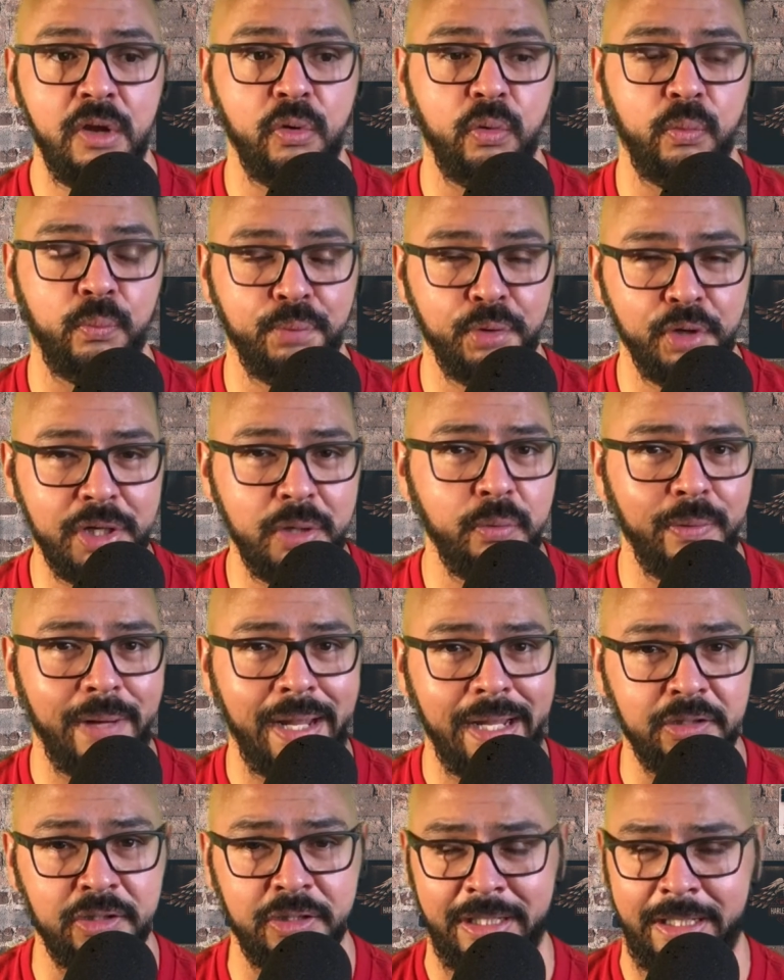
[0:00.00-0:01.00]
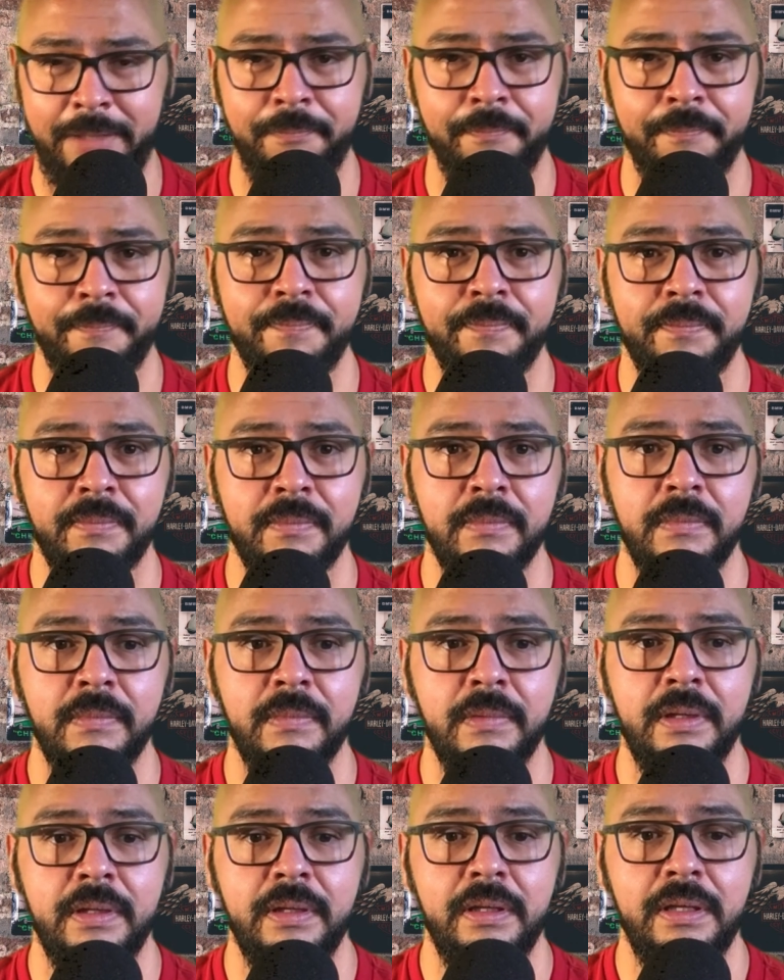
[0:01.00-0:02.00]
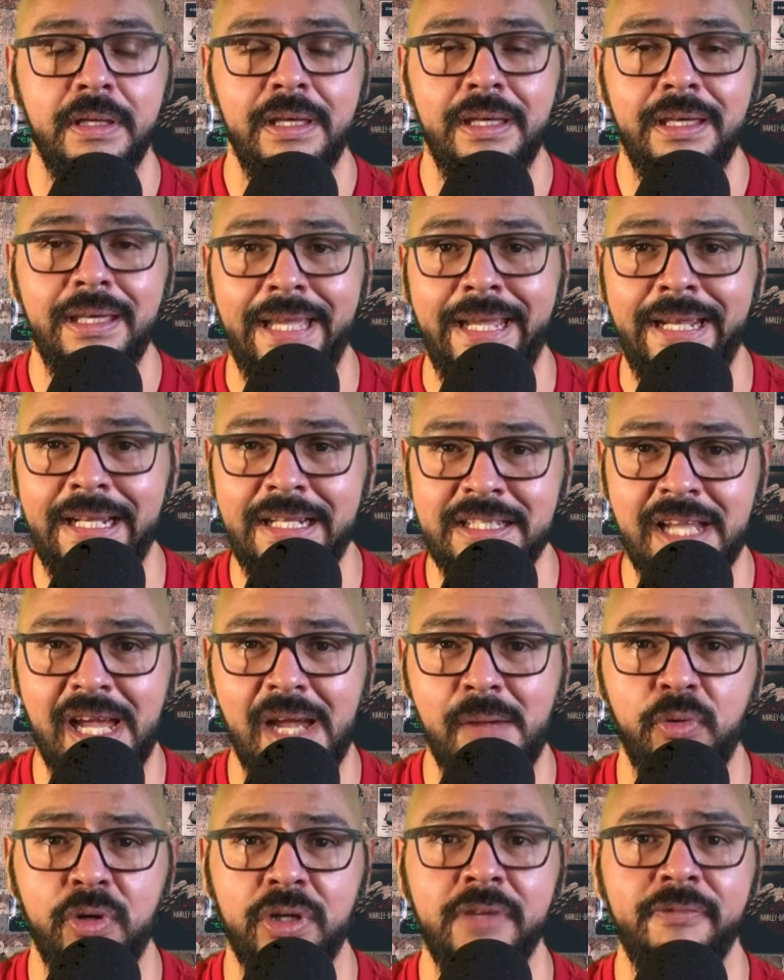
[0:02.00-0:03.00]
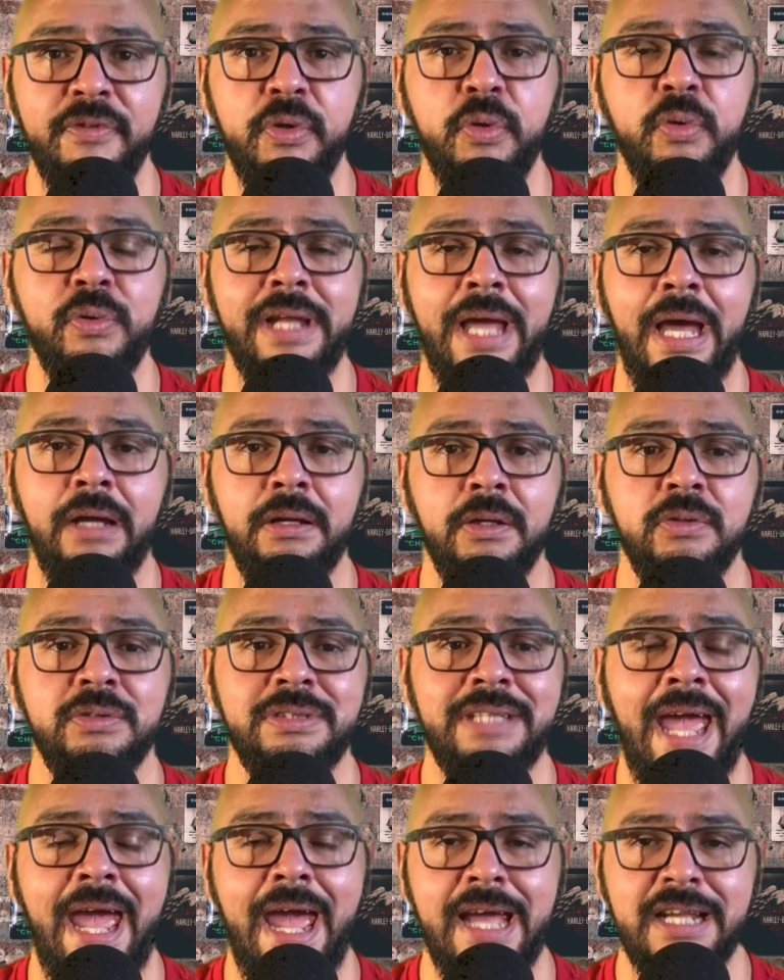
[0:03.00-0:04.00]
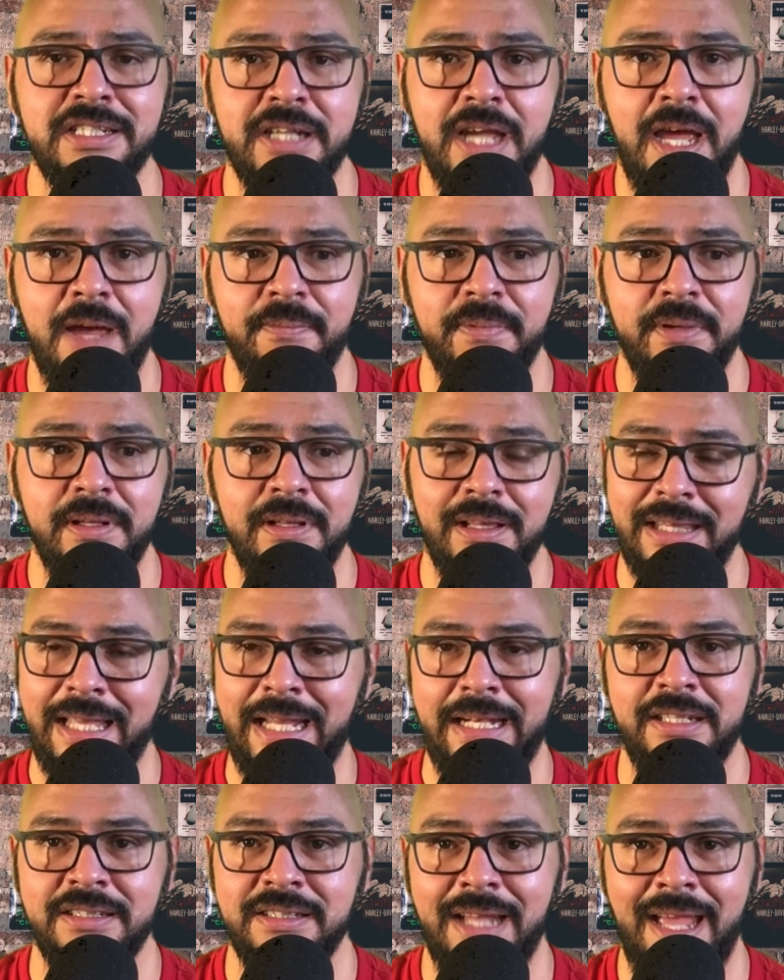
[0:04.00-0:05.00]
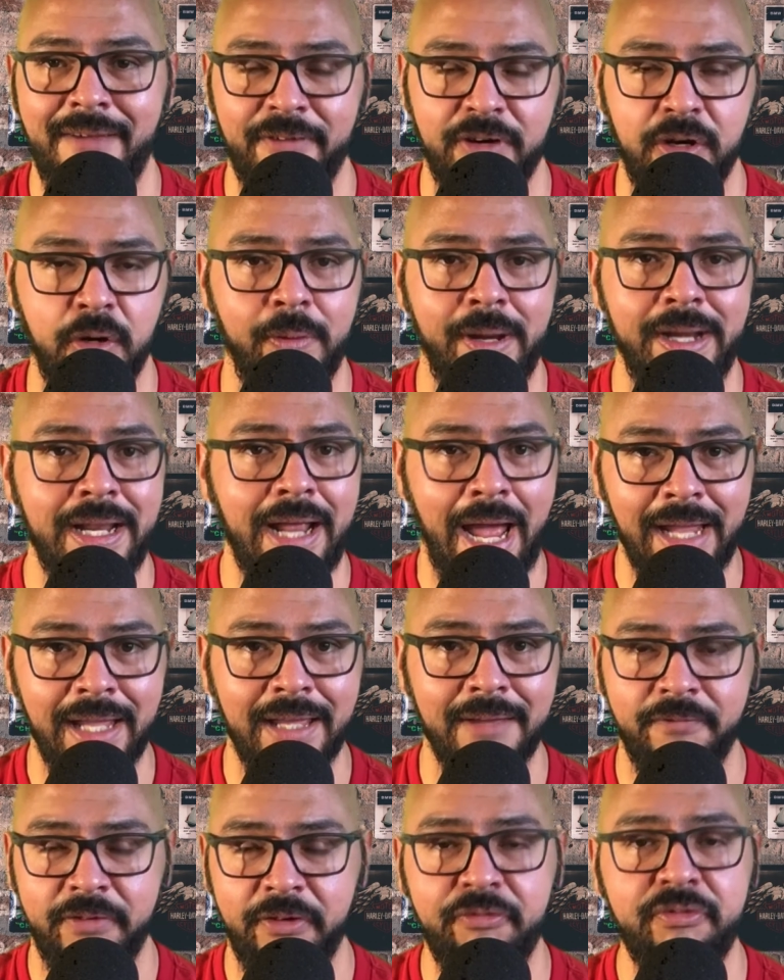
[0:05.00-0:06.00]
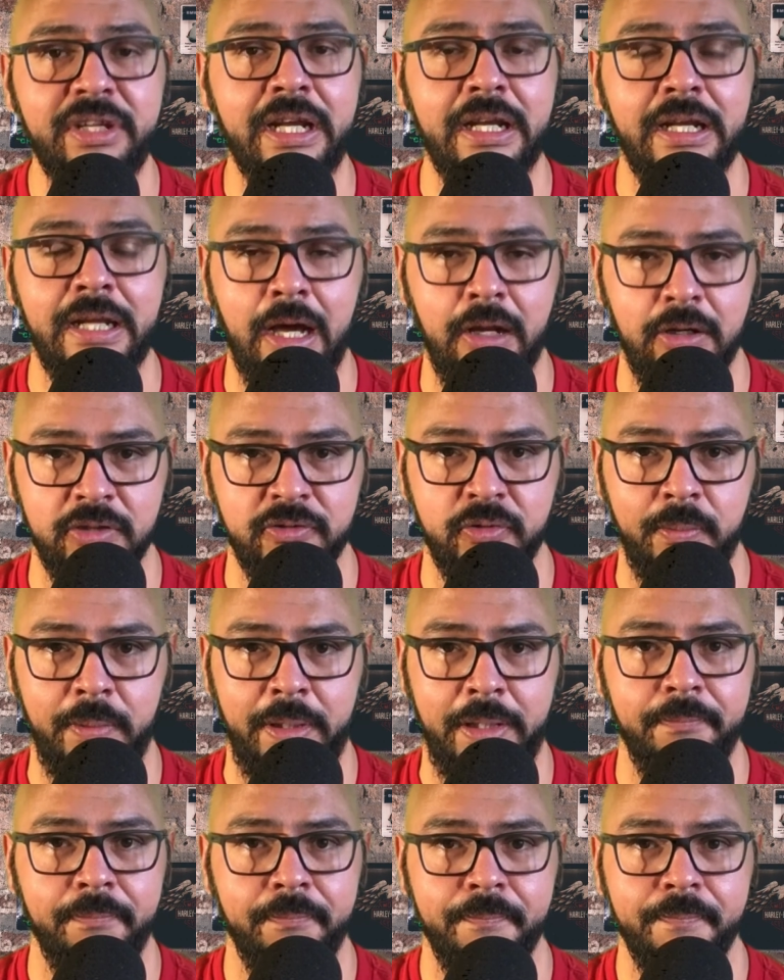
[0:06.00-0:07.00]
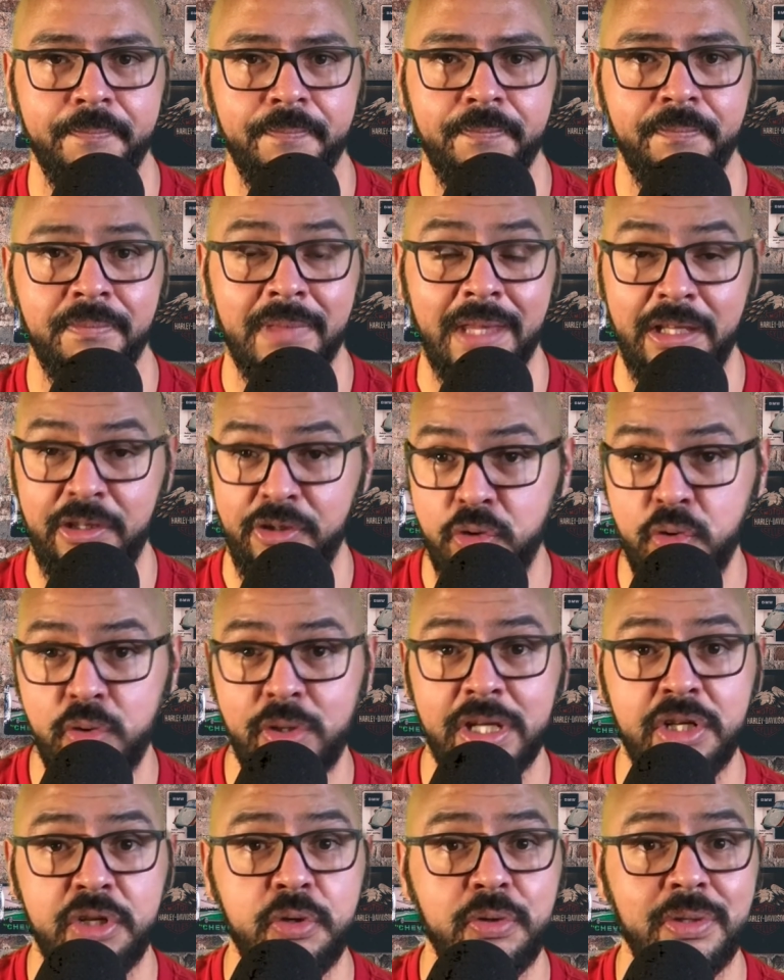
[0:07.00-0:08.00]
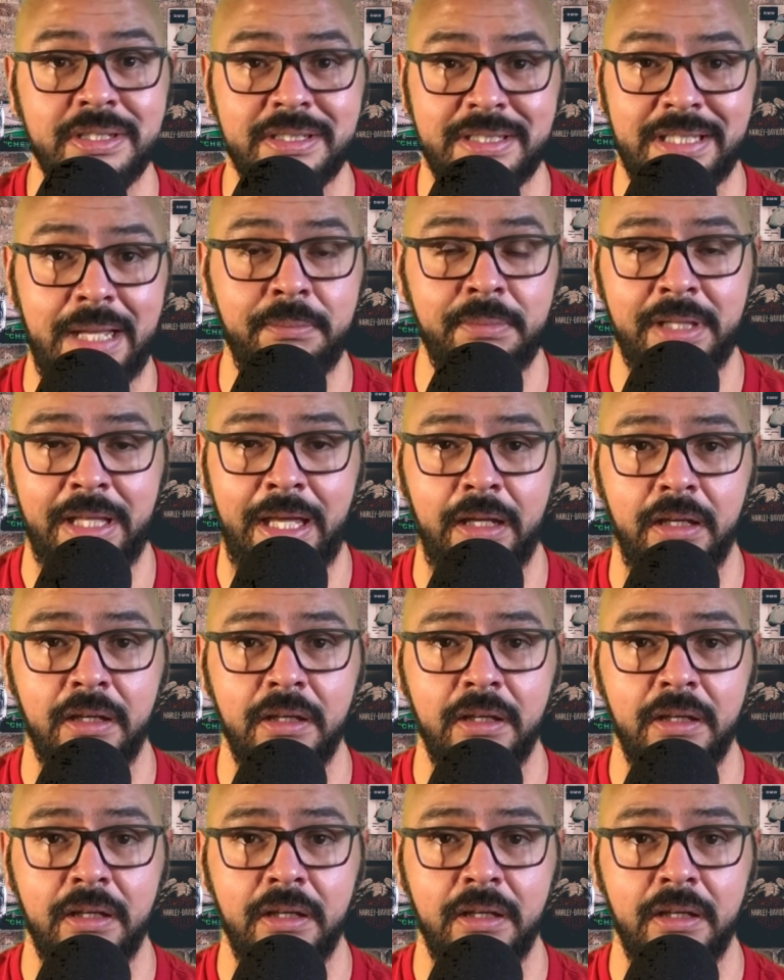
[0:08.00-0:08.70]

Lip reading: pretty regularly. Anytime one of you downloads Cash App that doesn't have it already, I get $15 from it. You can do the same thing.